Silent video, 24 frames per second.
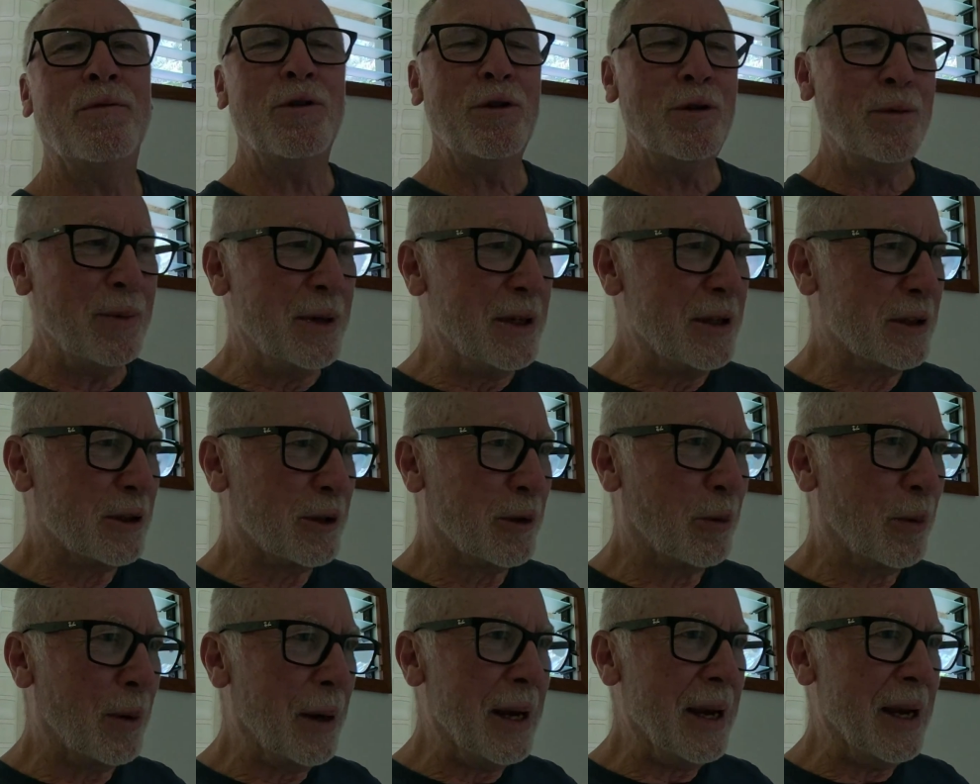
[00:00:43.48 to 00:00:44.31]
room is
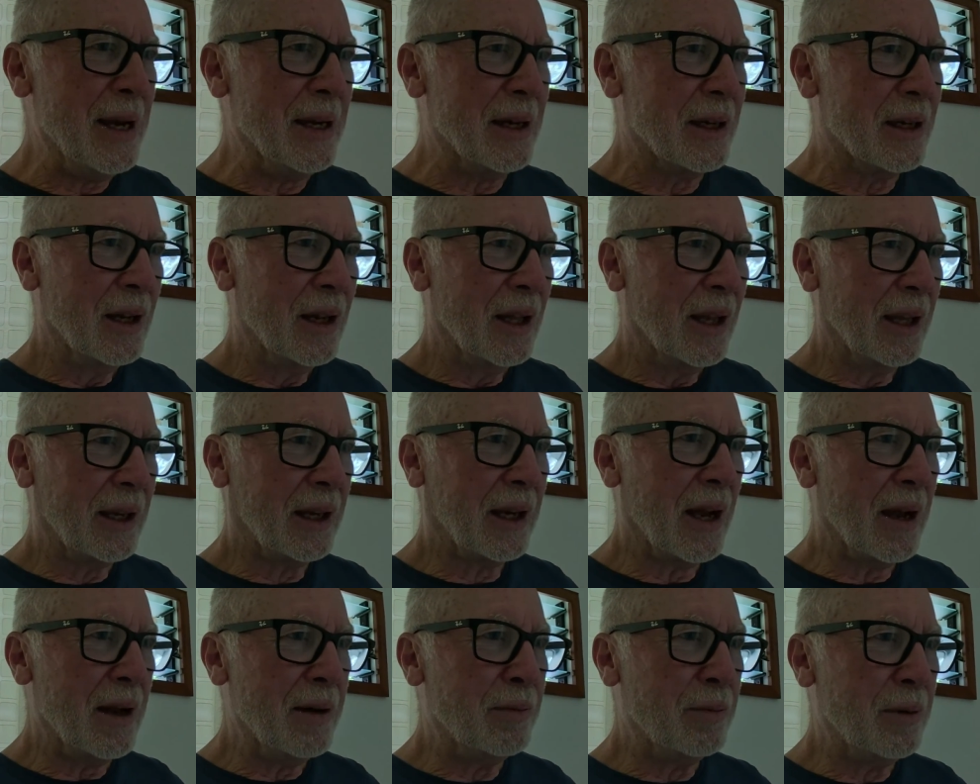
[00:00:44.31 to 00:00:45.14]
great.
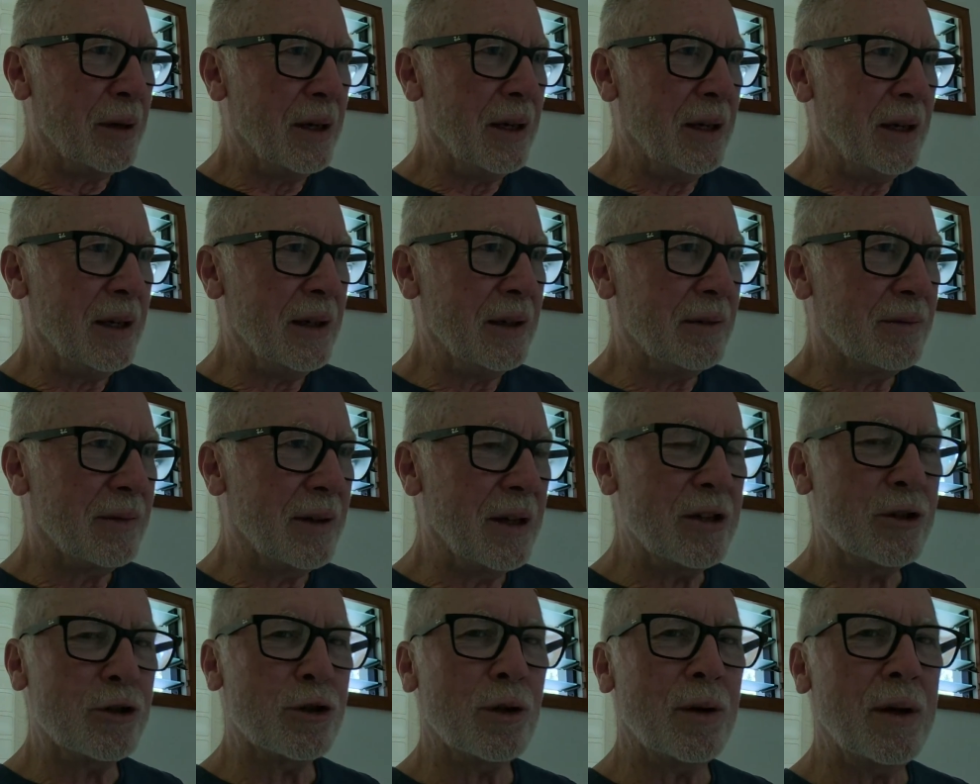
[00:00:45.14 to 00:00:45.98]
Like, I really
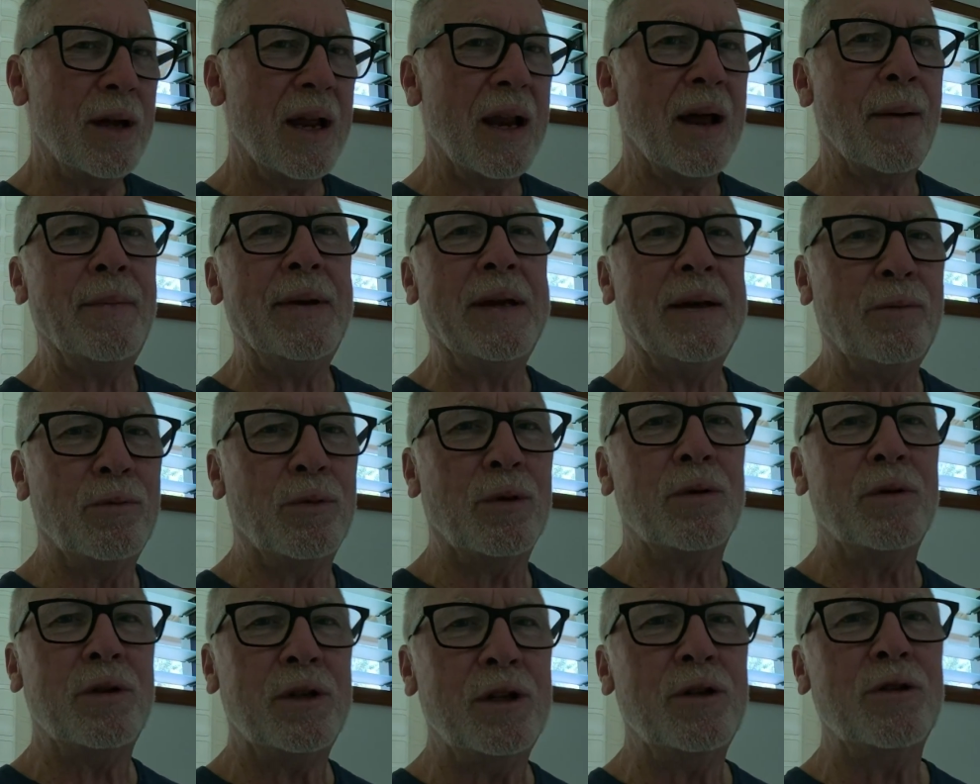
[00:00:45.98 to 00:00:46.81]
enjoy it. I mean,
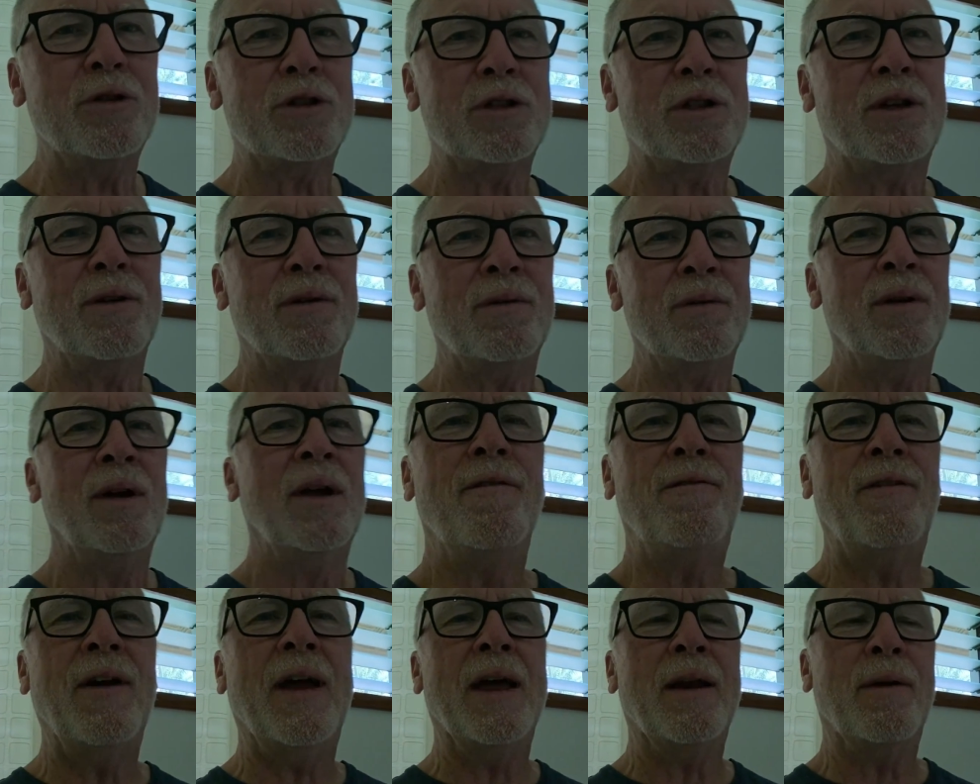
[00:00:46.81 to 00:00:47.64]
we're used to
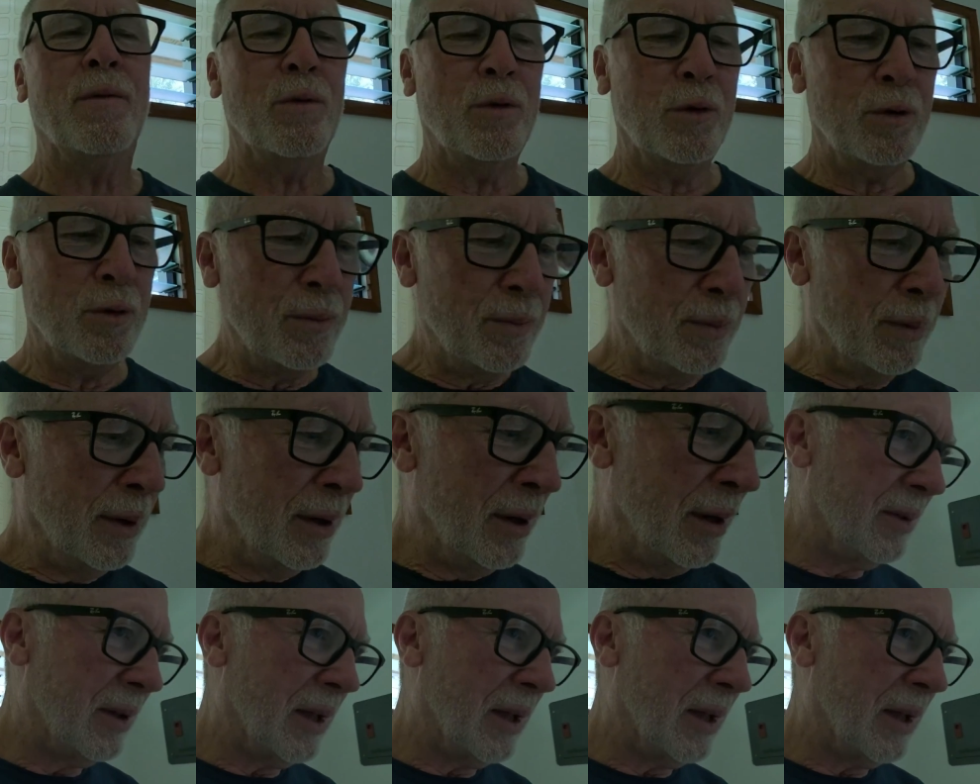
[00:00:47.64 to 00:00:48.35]
fan room.